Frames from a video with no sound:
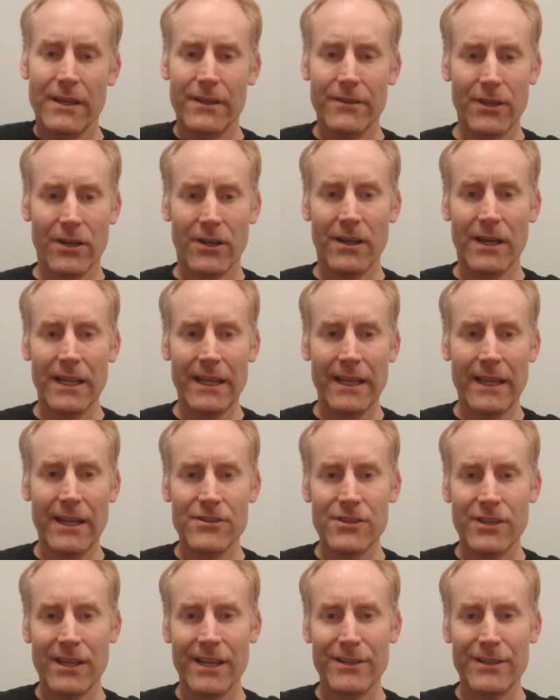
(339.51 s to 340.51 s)
you've got a highly
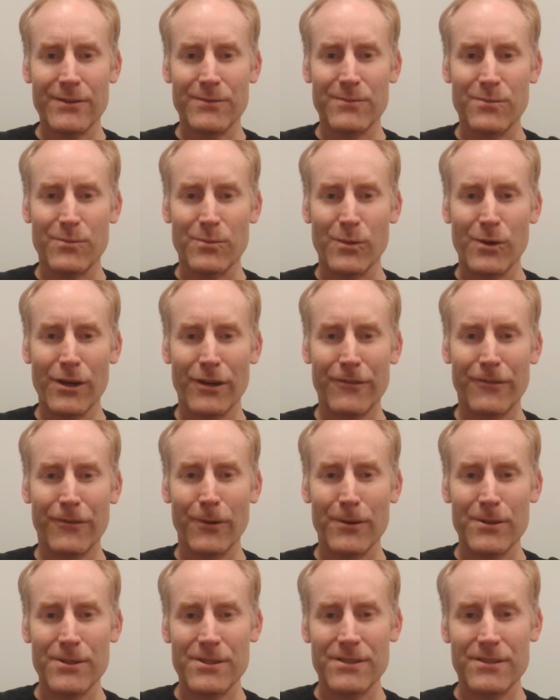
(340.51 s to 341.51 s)
educated
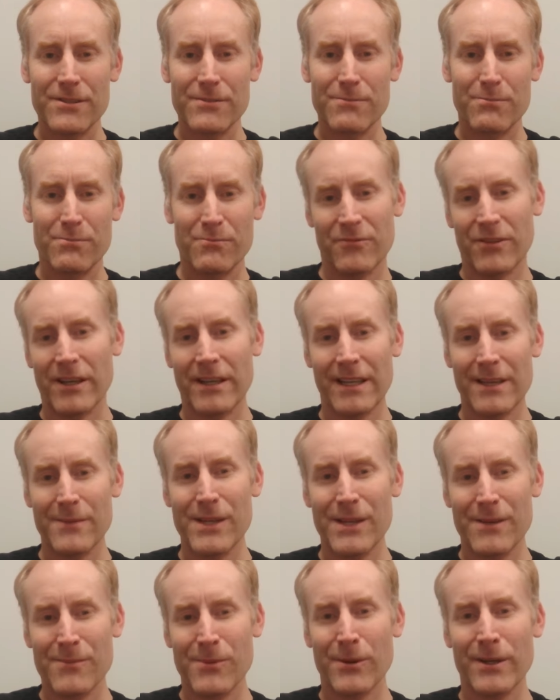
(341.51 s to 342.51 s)
workforce that's finally
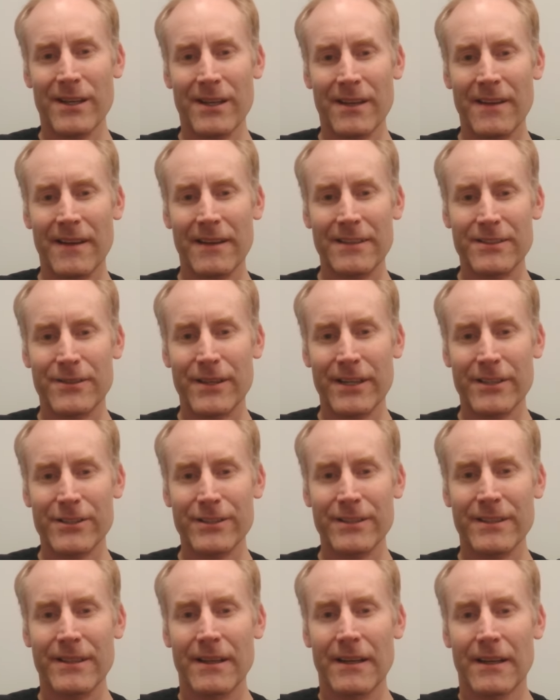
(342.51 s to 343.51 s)
being pointed in that
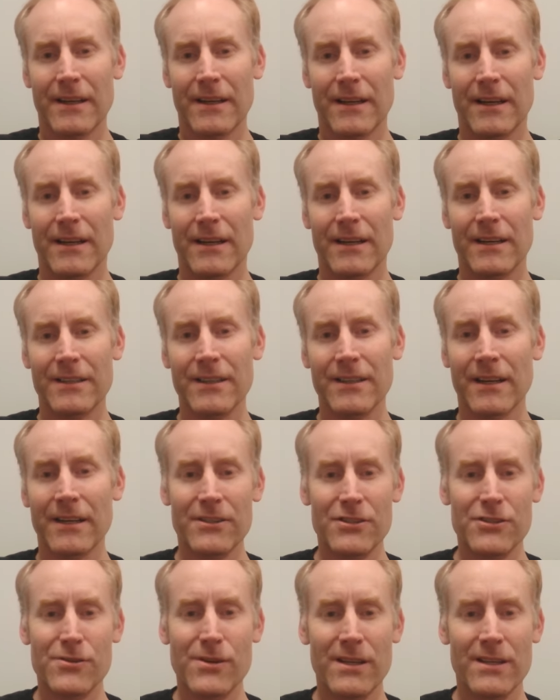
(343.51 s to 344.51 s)
direction. Uh,
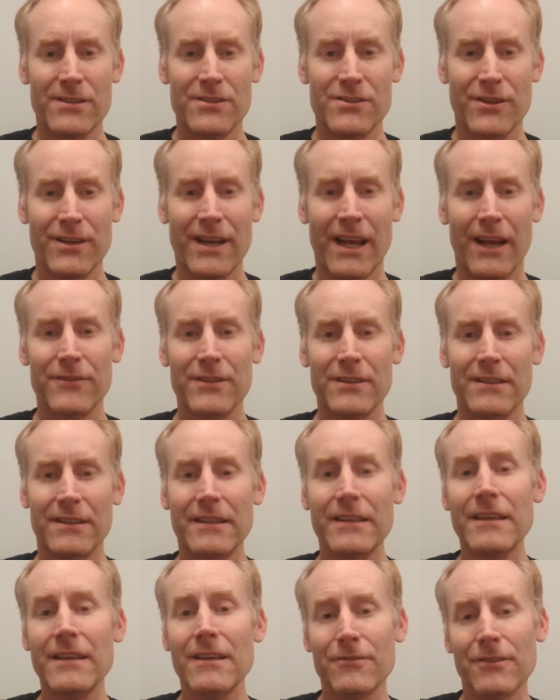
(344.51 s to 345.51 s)
young Australians don't have to
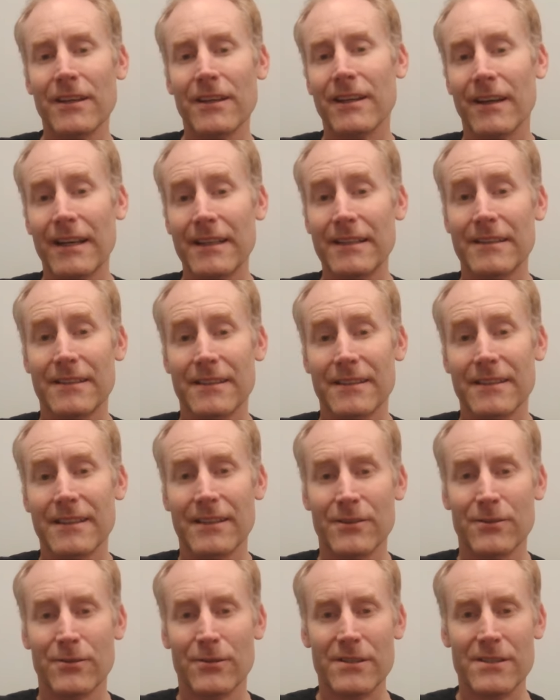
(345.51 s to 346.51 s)
leave like I did
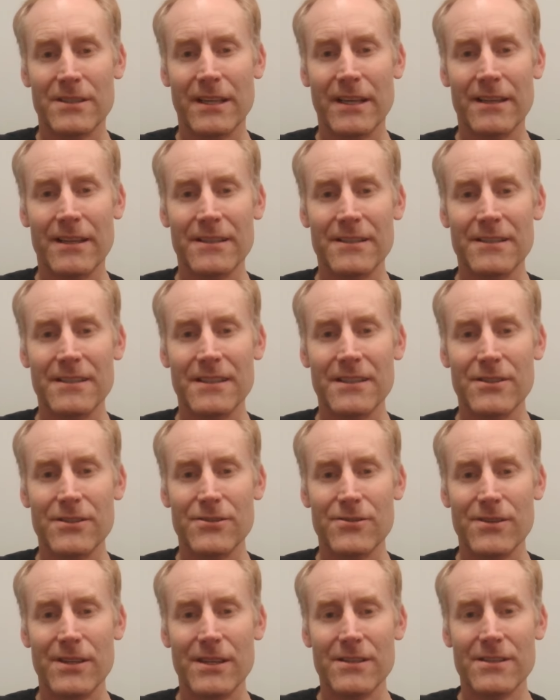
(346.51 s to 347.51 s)
in order to get into the
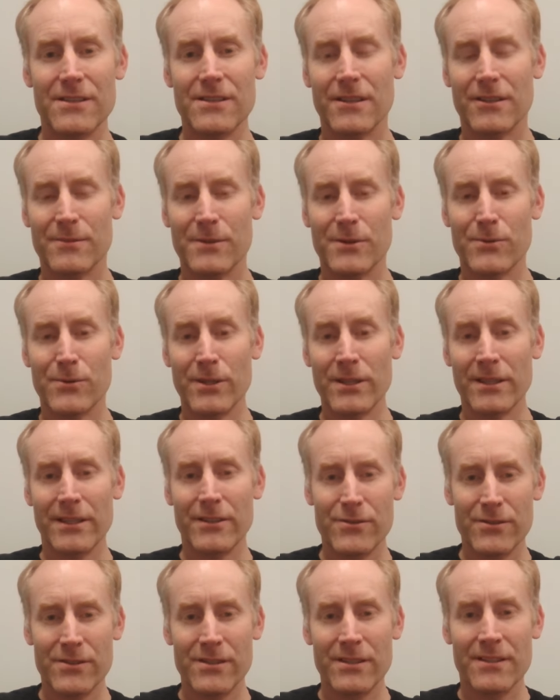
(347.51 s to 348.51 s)
industry. So it'll be really
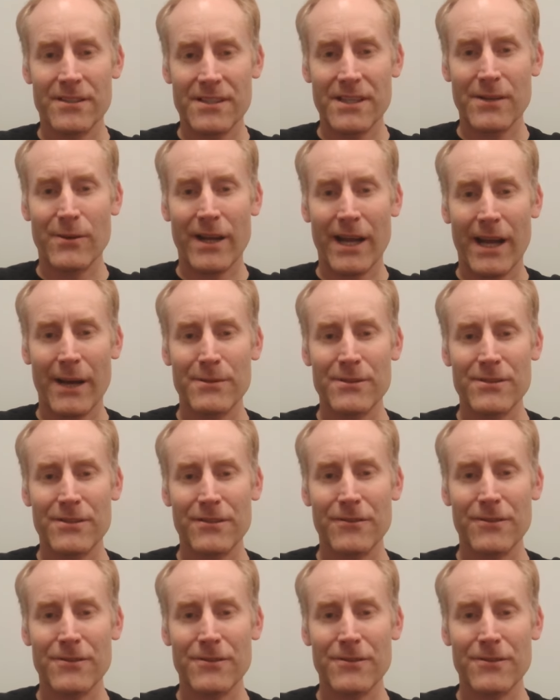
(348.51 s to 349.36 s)
interesting to see what happens in the